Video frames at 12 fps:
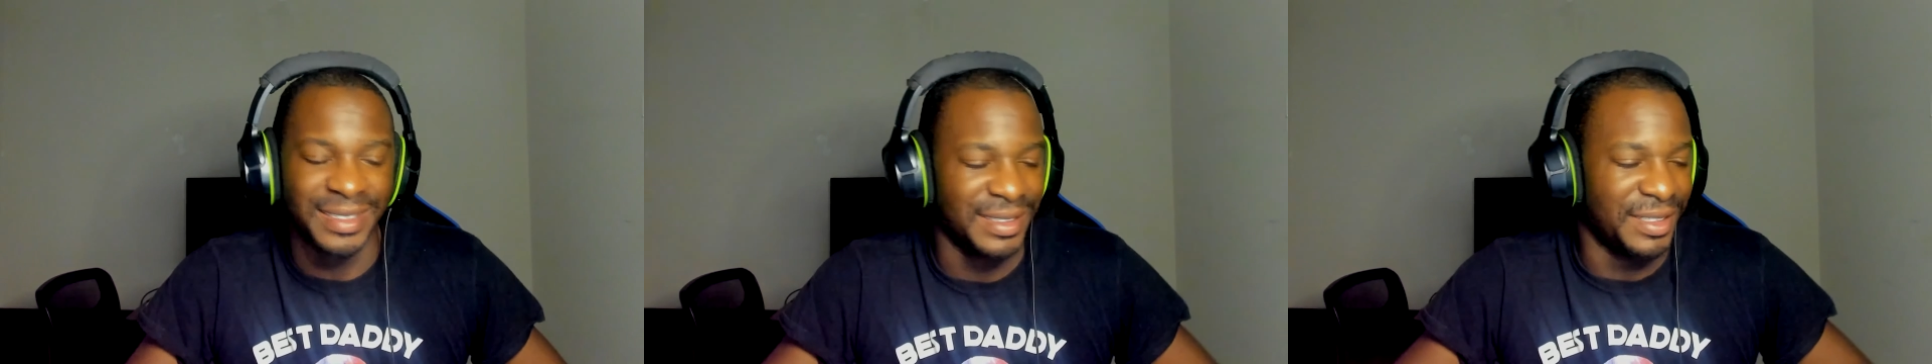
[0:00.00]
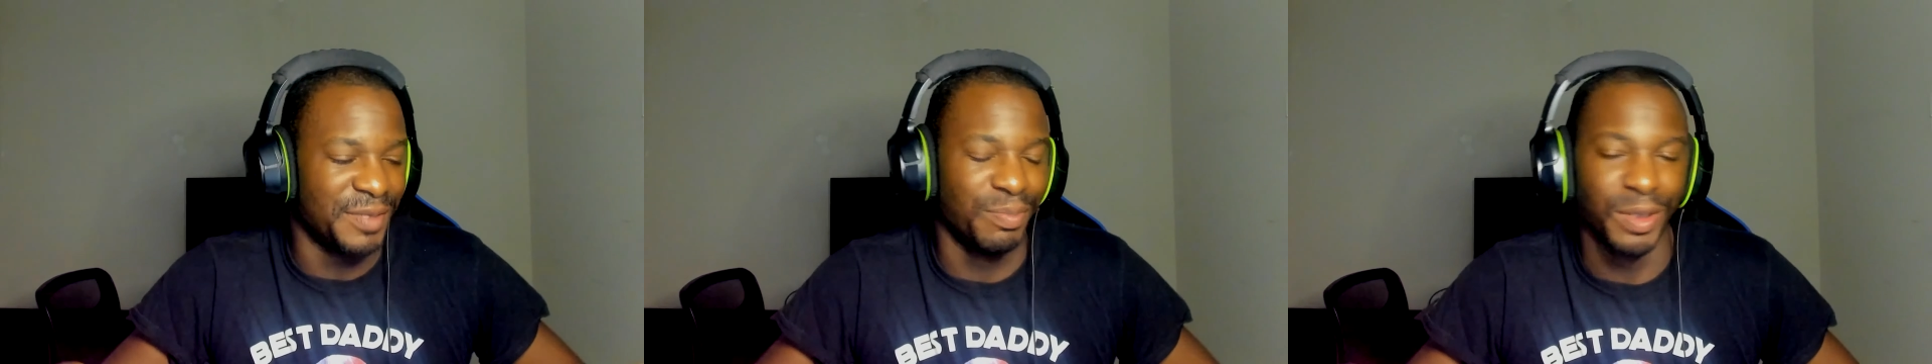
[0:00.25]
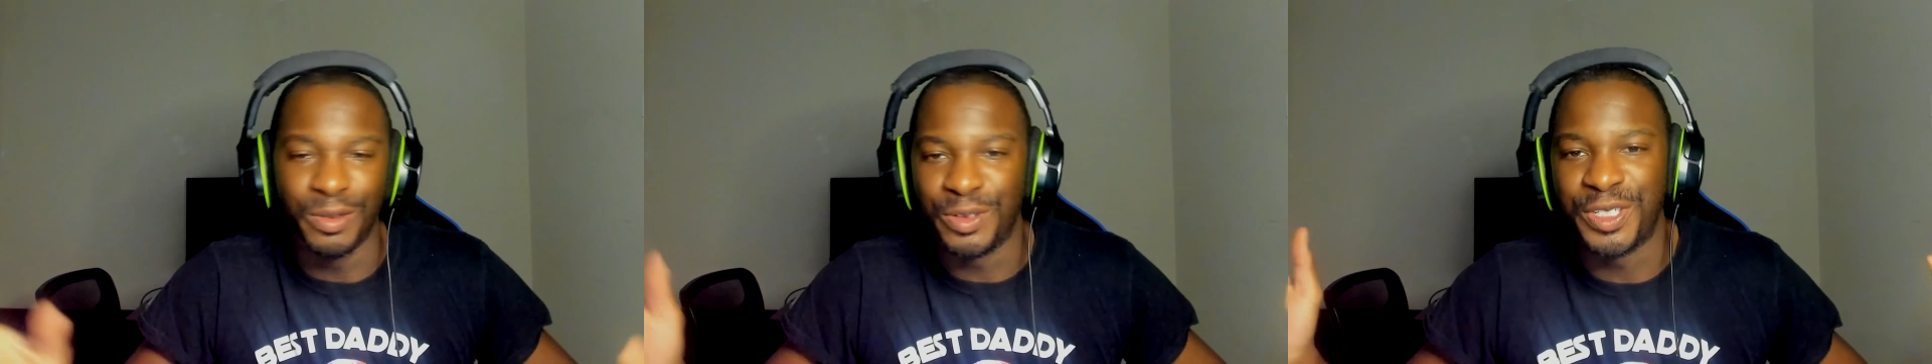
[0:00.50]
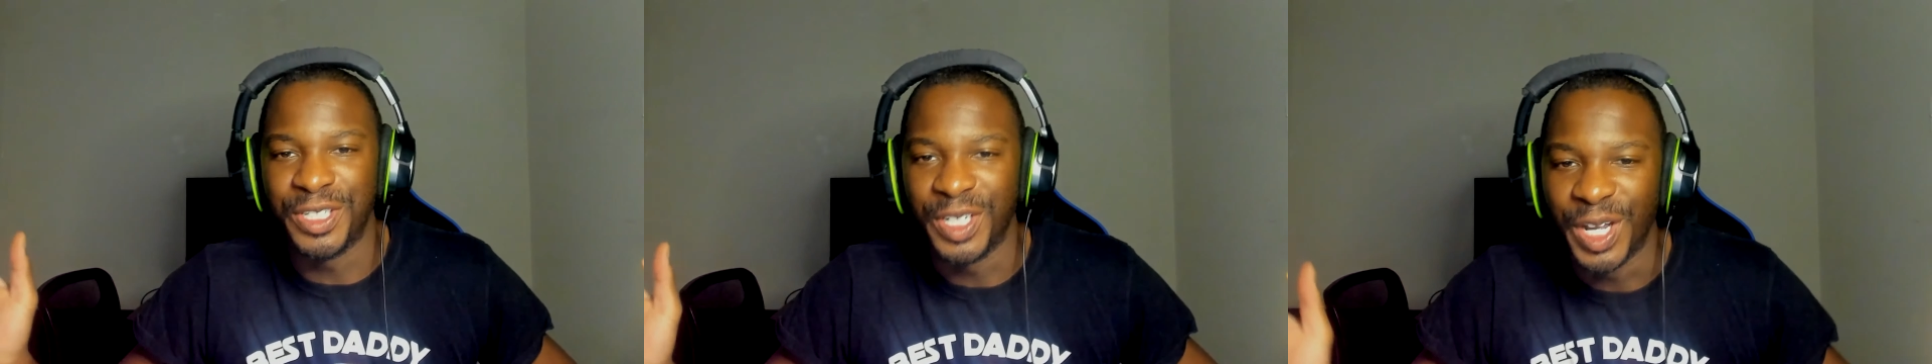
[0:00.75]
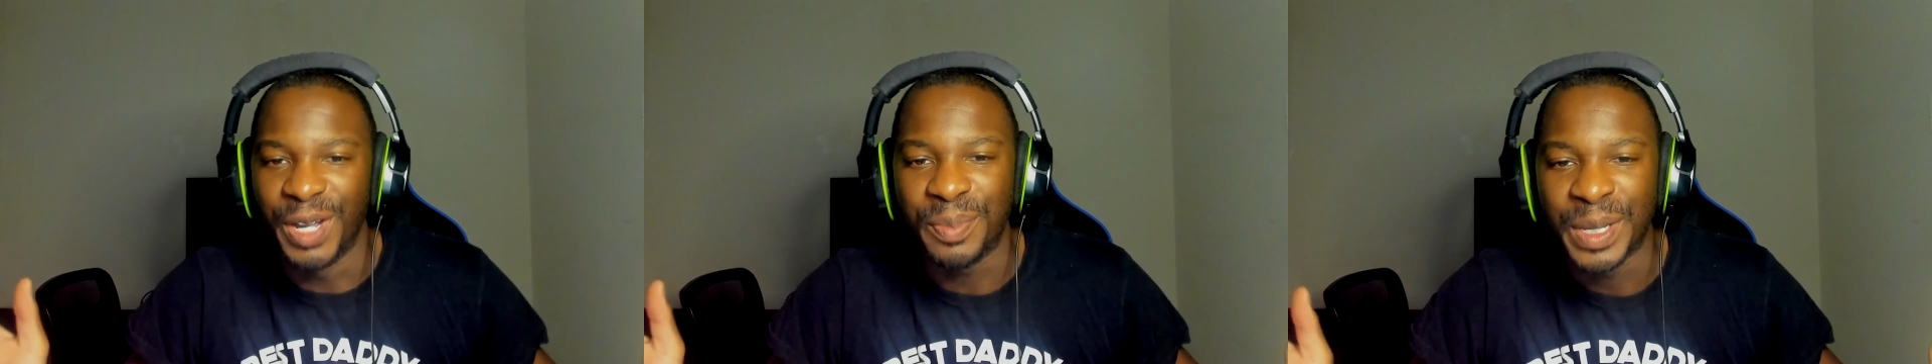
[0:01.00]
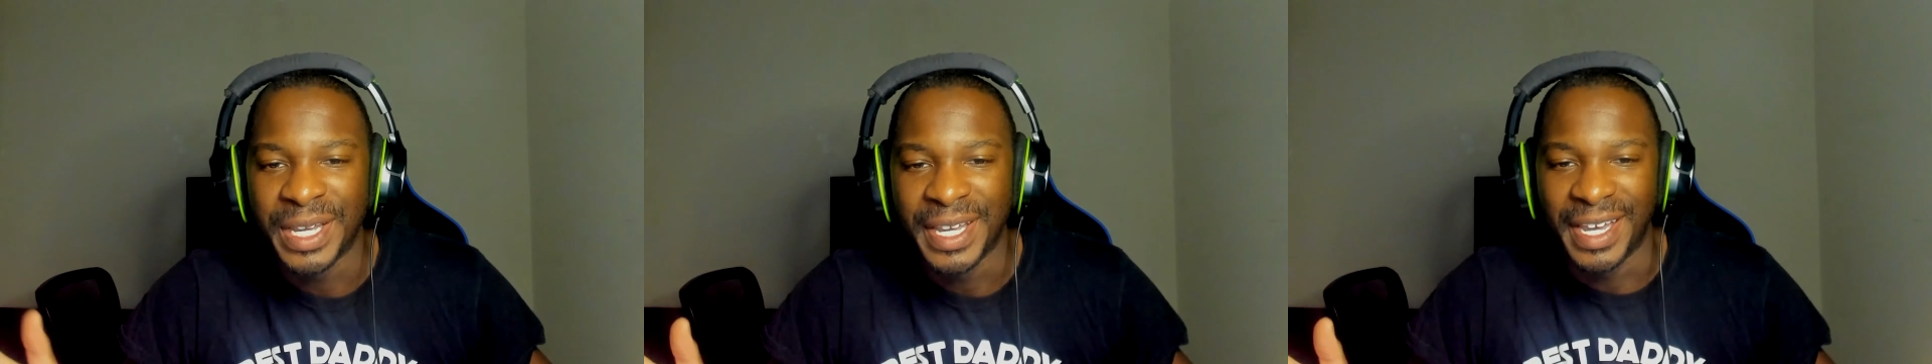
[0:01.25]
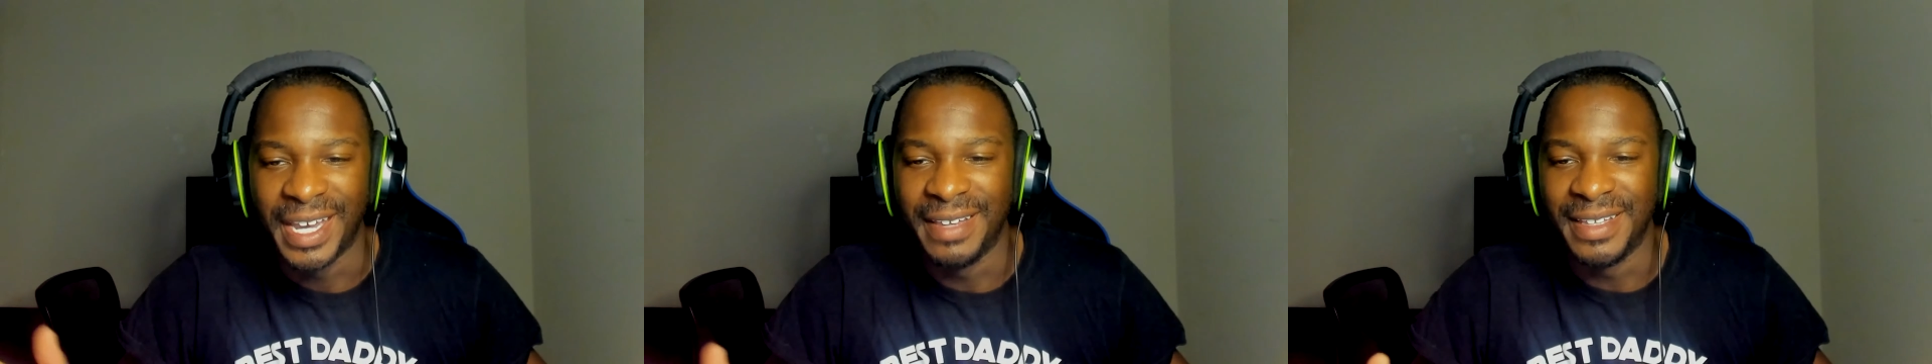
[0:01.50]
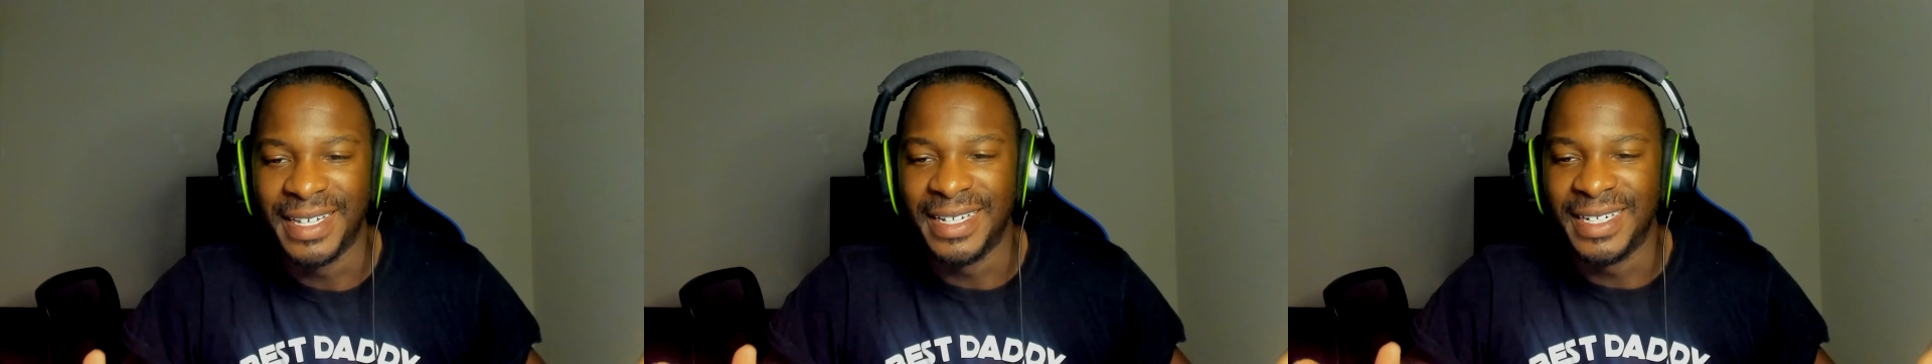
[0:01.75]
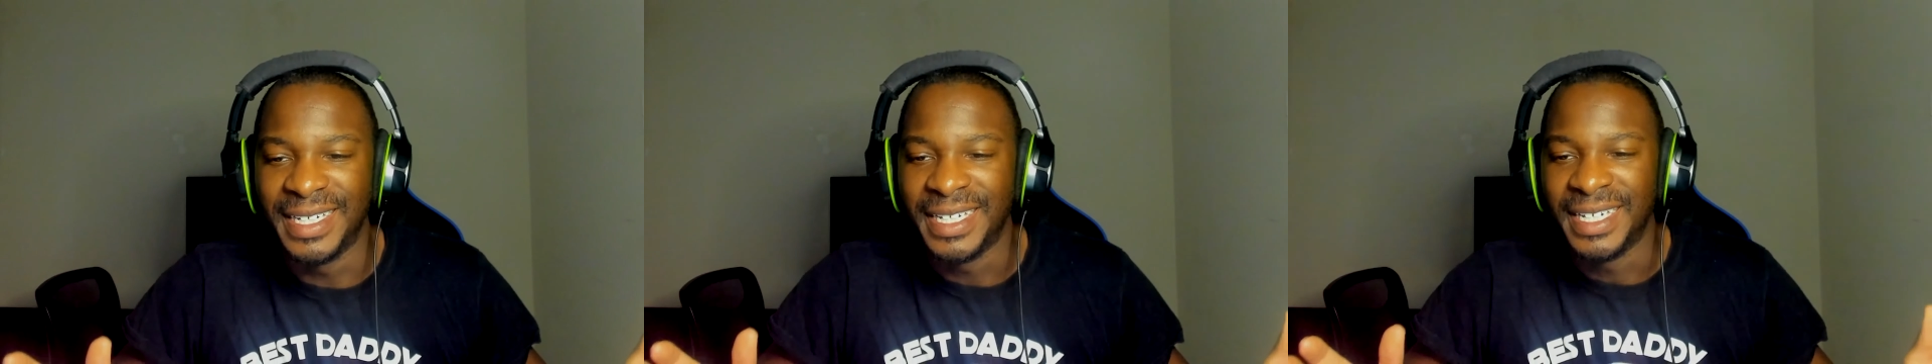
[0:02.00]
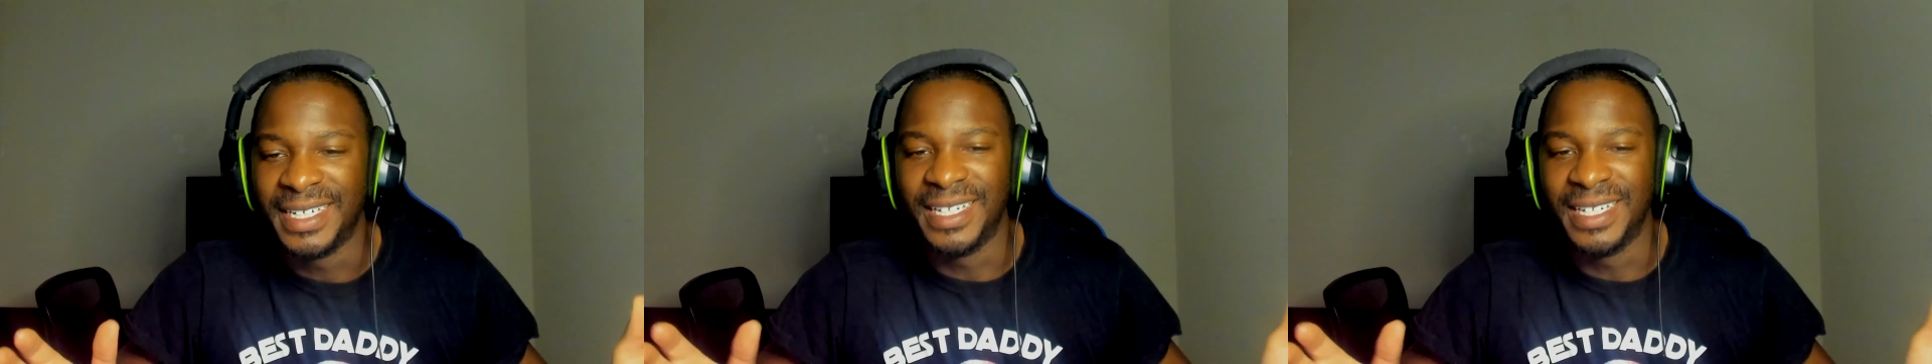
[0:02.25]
that just blows shit up and then